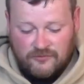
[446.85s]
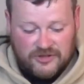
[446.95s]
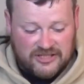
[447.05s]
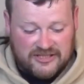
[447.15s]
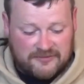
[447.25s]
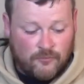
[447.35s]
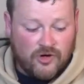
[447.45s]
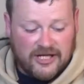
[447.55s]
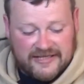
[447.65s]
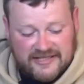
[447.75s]
which is
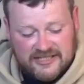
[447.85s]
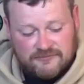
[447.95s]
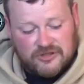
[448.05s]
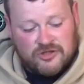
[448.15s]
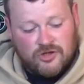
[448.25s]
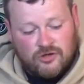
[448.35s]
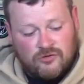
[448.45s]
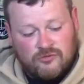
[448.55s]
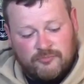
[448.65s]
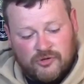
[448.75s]
more like this with
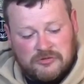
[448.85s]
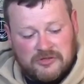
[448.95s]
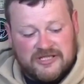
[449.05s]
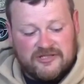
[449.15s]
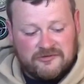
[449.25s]
no bolt release,